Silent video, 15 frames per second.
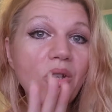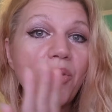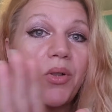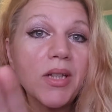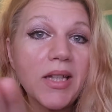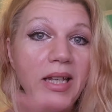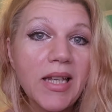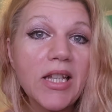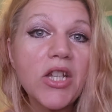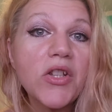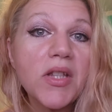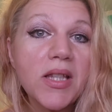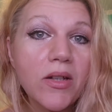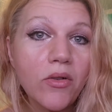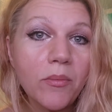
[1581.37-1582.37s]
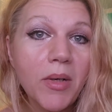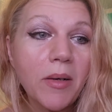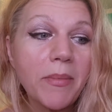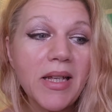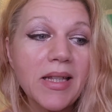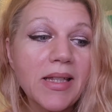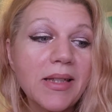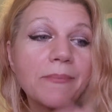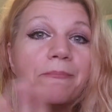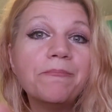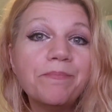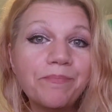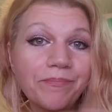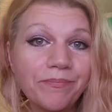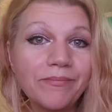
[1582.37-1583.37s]
totally get you single mommies.
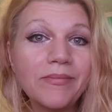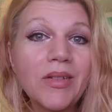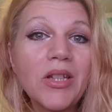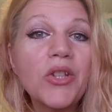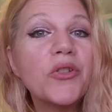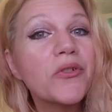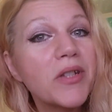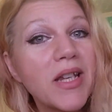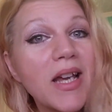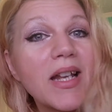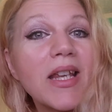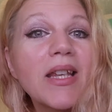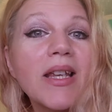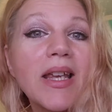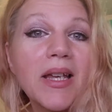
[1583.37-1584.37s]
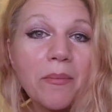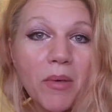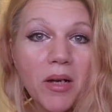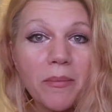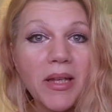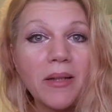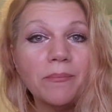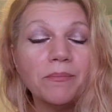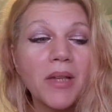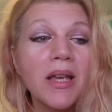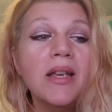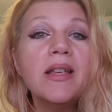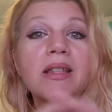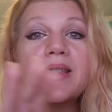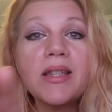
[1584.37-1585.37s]
Your daddy and mommy.
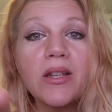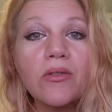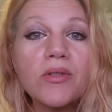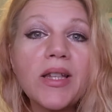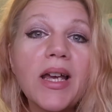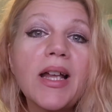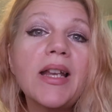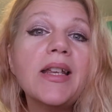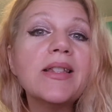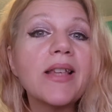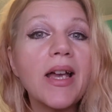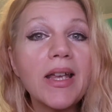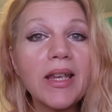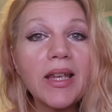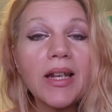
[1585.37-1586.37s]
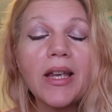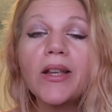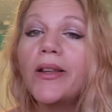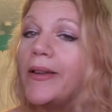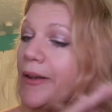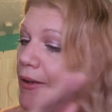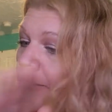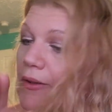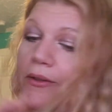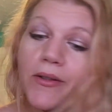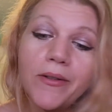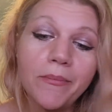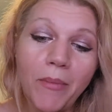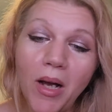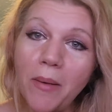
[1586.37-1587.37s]
Single daddies, I get it.
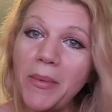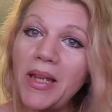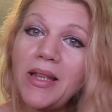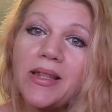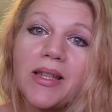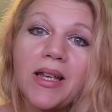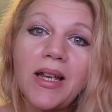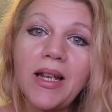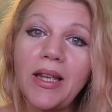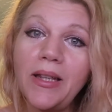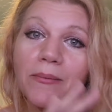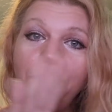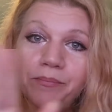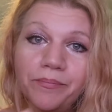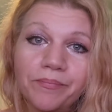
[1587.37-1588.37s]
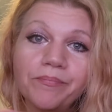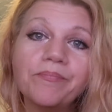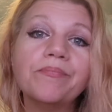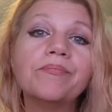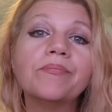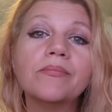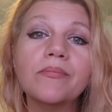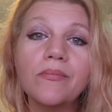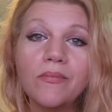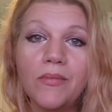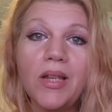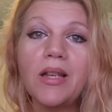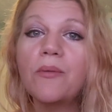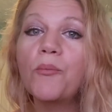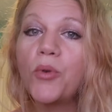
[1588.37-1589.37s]
You're mommy and daddy.
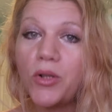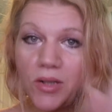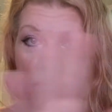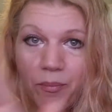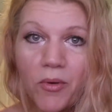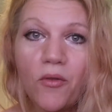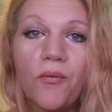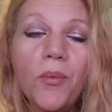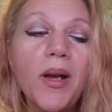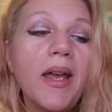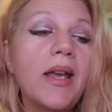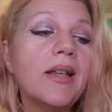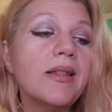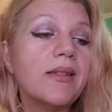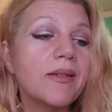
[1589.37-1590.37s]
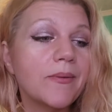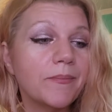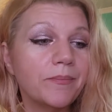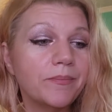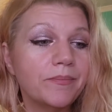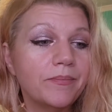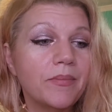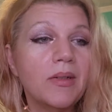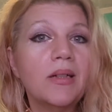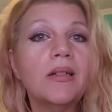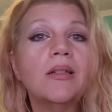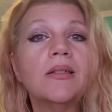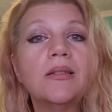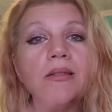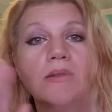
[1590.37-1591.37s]
It works both ways.
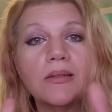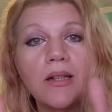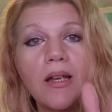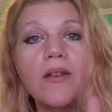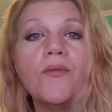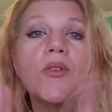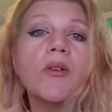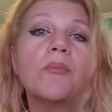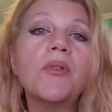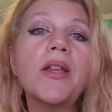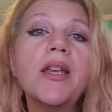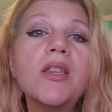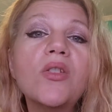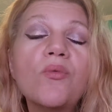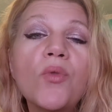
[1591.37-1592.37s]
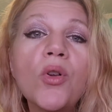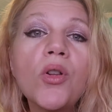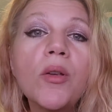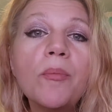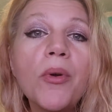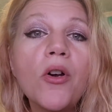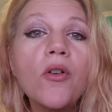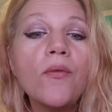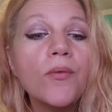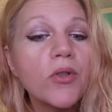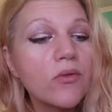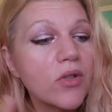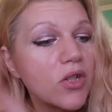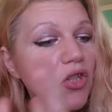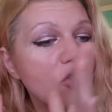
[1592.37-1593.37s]
If you're playing the role of both,
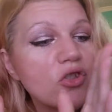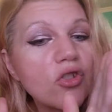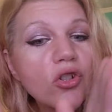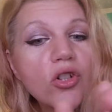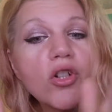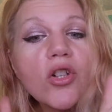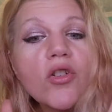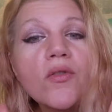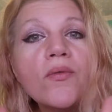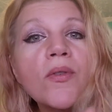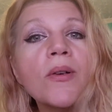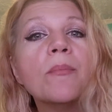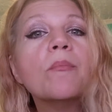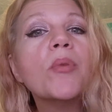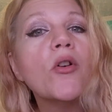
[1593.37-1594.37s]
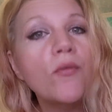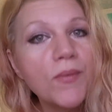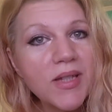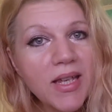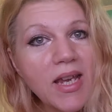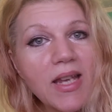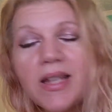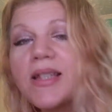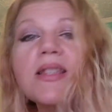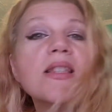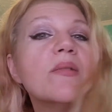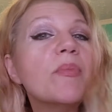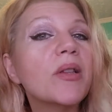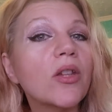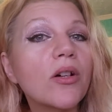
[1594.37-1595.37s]
you deserve both days
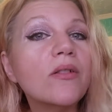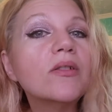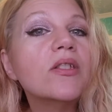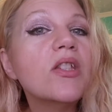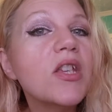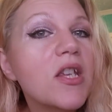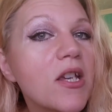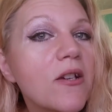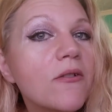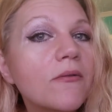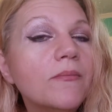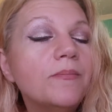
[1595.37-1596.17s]
to belong to you.